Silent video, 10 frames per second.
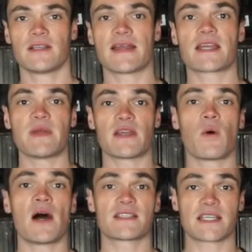There can be
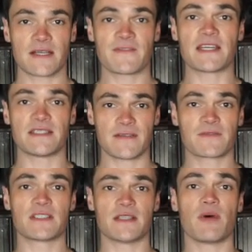quite a significant
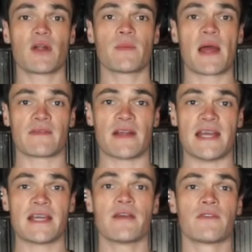difference in body weight
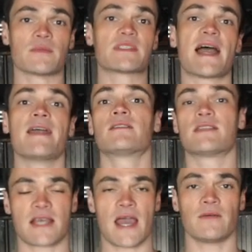reading from scale
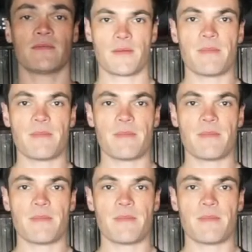to scale.